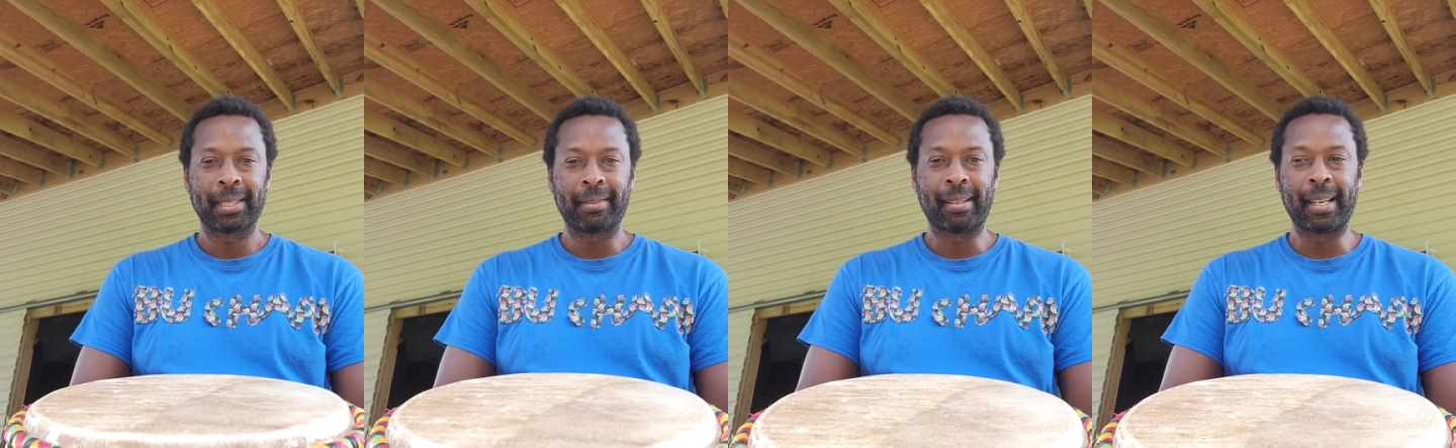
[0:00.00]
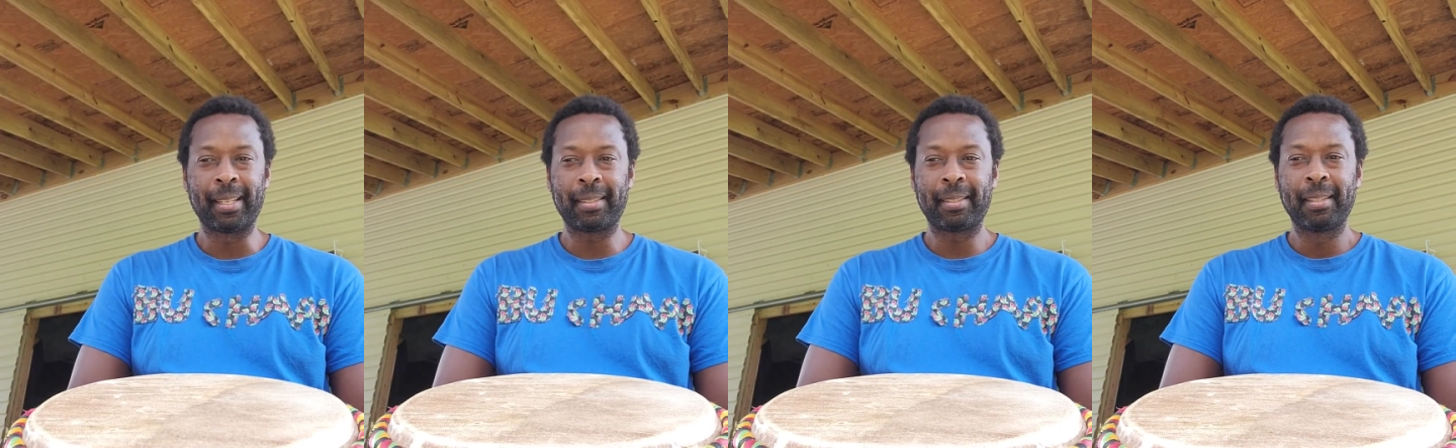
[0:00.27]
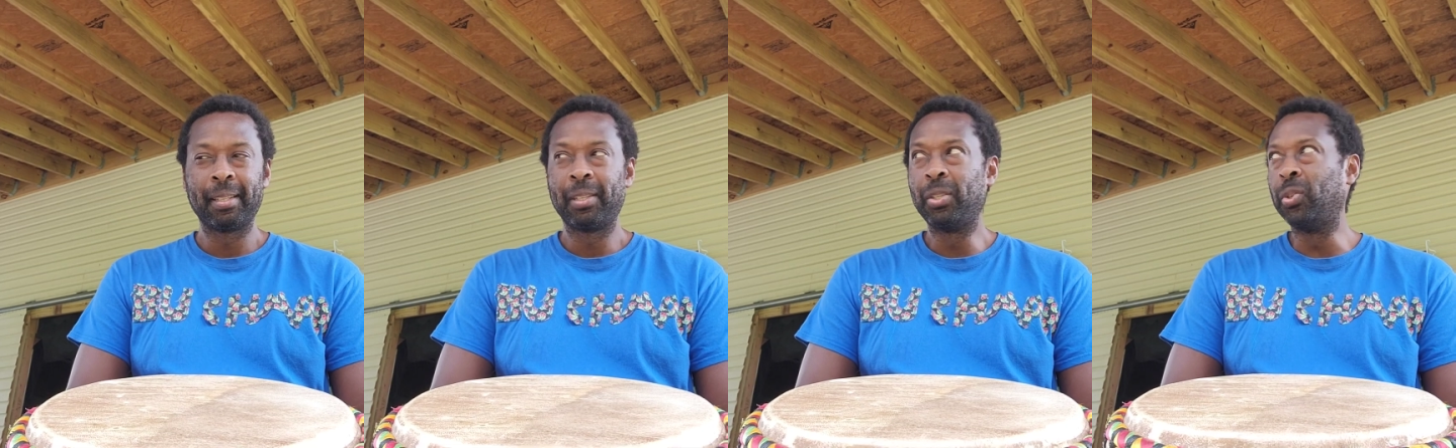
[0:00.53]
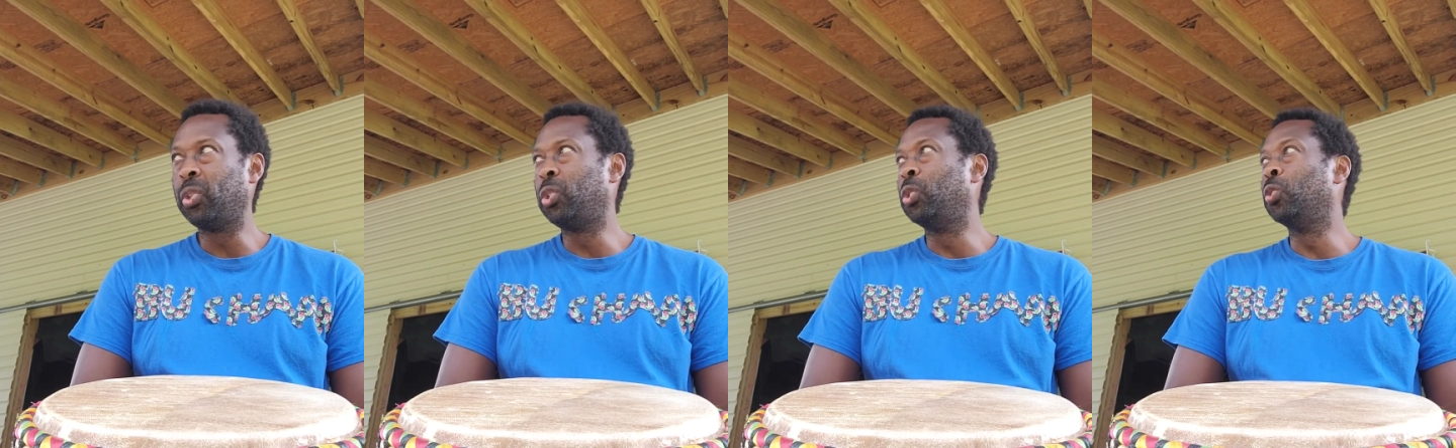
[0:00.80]
Right?
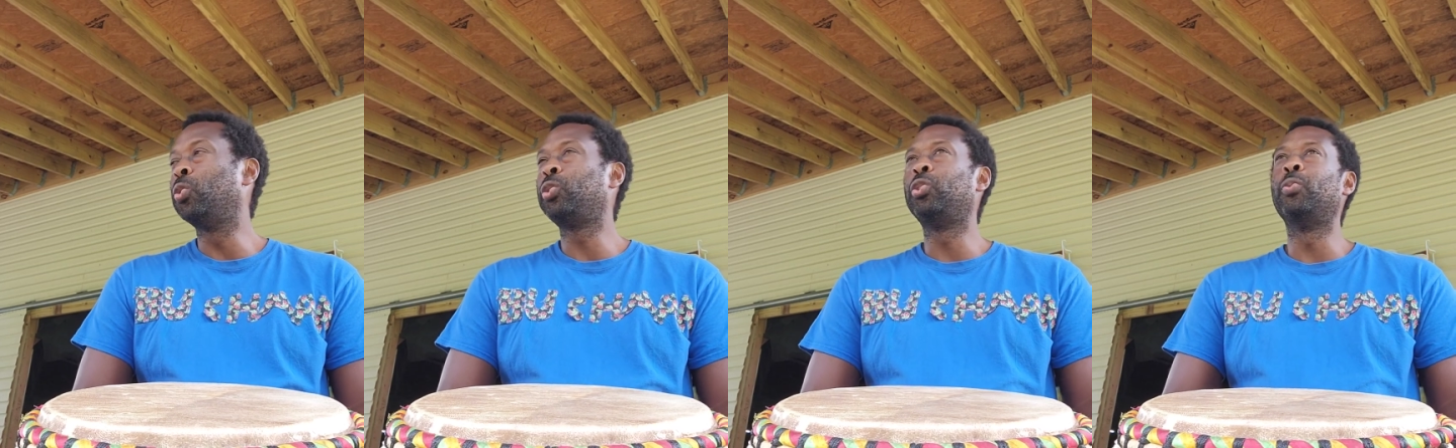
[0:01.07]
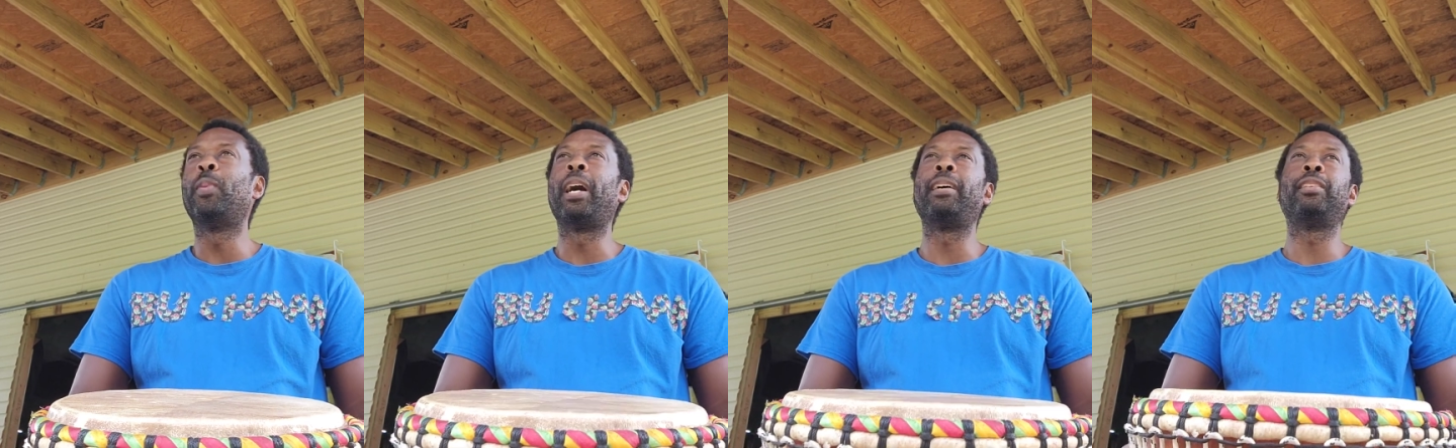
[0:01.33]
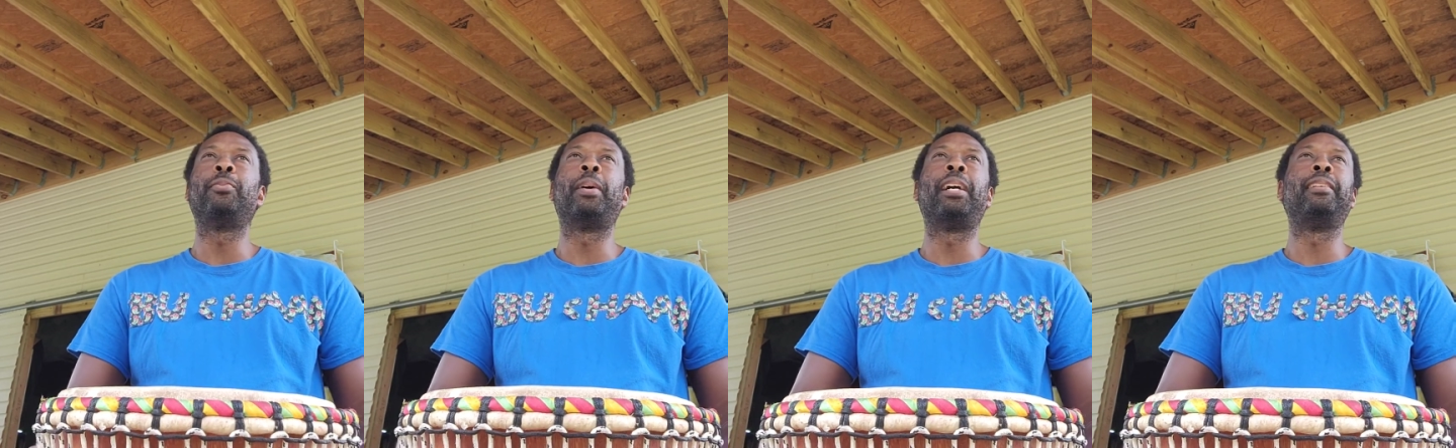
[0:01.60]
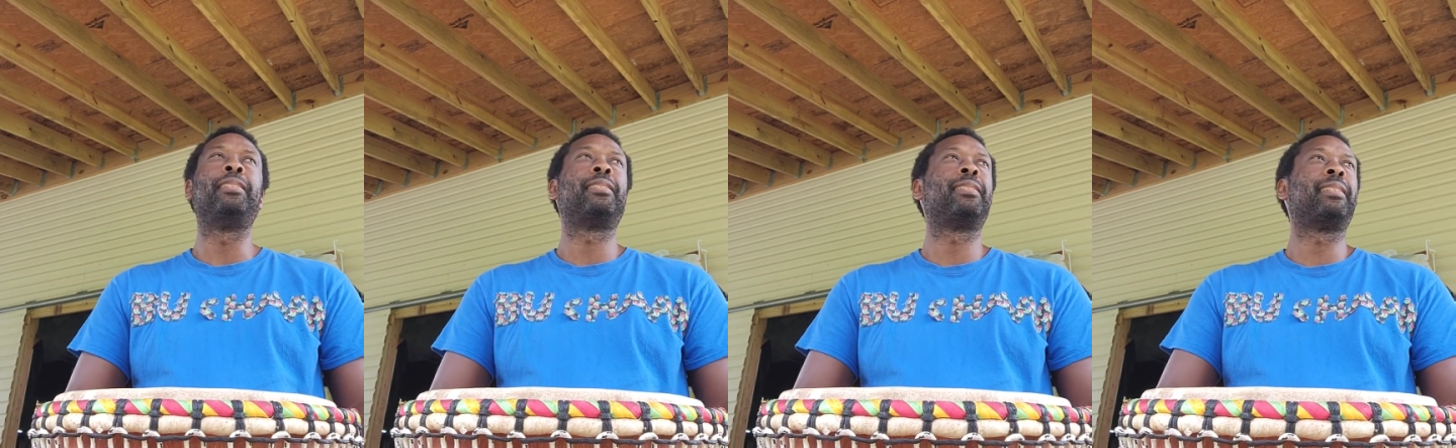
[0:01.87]
You might,